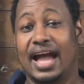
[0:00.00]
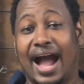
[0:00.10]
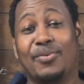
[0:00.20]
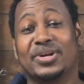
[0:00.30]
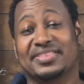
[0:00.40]

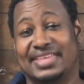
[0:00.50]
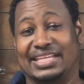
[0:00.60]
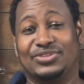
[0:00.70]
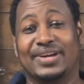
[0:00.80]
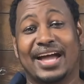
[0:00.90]
I want to
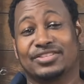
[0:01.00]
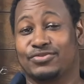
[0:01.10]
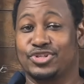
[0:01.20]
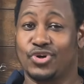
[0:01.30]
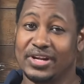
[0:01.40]
thank you guys
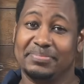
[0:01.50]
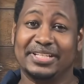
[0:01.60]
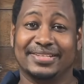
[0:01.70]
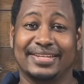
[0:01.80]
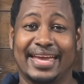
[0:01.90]
for joining me
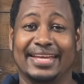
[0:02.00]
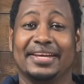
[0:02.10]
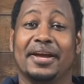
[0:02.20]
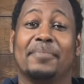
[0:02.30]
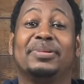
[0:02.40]
today.
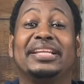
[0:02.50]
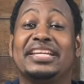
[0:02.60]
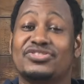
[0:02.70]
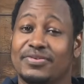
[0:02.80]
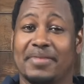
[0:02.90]

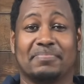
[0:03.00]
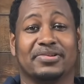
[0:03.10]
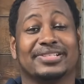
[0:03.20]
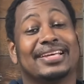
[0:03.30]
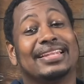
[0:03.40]
Please
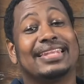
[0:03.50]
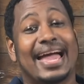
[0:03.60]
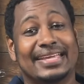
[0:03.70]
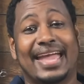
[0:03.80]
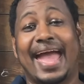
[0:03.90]
remember to
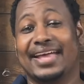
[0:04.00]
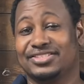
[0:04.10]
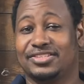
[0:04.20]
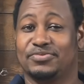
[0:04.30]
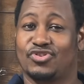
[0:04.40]
like and
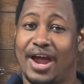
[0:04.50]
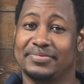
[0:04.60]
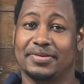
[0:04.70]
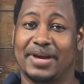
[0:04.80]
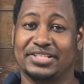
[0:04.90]
subscribe
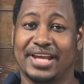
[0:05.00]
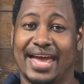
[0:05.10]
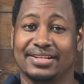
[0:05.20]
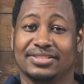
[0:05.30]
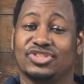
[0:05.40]
to my
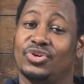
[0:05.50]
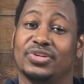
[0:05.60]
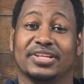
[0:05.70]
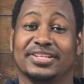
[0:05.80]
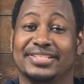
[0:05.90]
channel so you
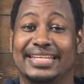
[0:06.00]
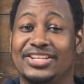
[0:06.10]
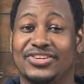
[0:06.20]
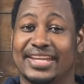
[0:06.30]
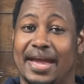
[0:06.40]
can
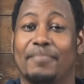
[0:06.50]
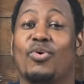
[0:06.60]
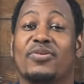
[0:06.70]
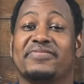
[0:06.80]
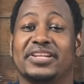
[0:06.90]
continue to get
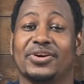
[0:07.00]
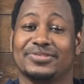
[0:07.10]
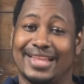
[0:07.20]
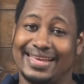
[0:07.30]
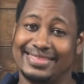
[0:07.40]
more
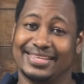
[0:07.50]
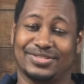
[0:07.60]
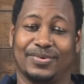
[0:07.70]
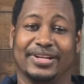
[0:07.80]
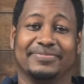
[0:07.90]
videos like
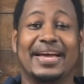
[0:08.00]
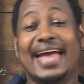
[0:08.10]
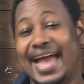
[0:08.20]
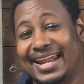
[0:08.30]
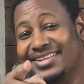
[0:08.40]
this one.
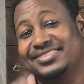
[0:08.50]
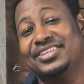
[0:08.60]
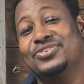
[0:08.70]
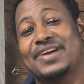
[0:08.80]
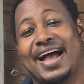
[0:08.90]
And I'll see
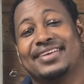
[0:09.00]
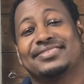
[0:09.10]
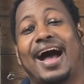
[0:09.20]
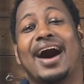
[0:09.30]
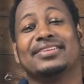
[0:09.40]
you
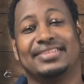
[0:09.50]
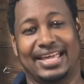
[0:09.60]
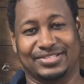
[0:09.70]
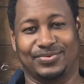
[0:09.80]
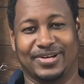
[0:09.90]
guys on the
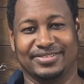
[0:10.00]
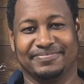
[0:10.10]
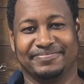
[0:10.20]
next one.